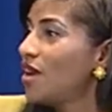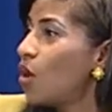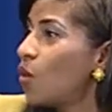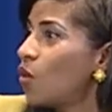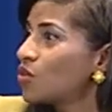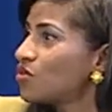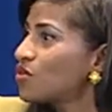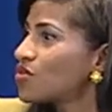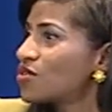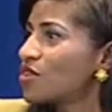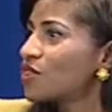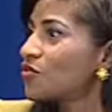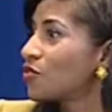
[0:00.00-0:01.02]
owners
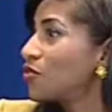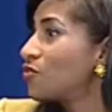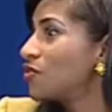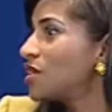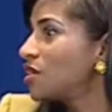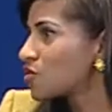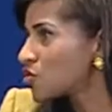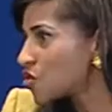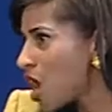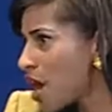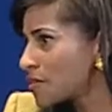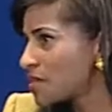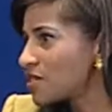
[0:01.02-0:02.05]
of the different little shops,